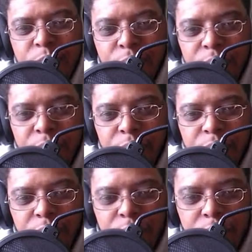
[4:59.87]

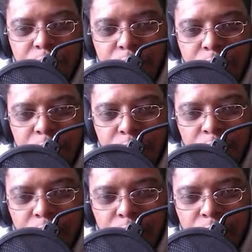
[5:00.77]

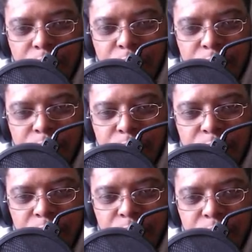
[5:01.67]

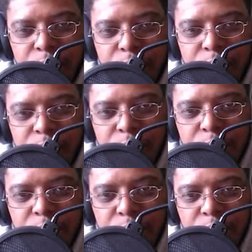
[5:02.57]

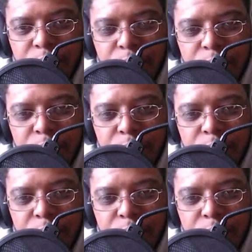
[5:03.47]
[no speech]